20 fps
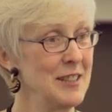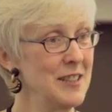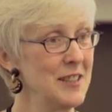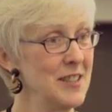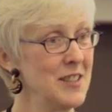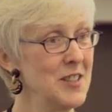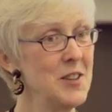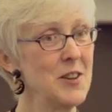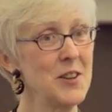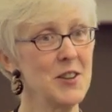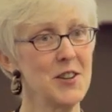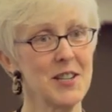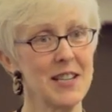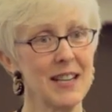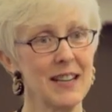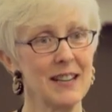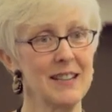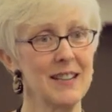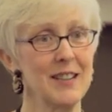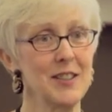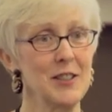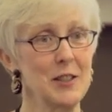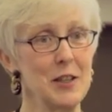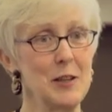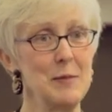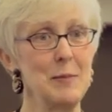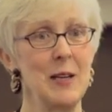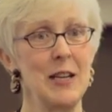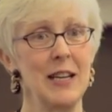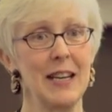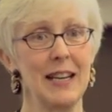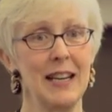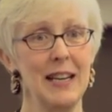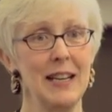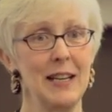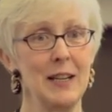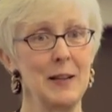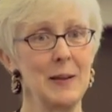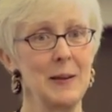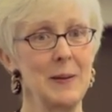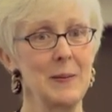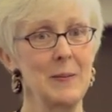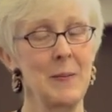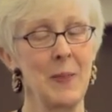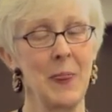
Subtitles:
You know you're a technical communicator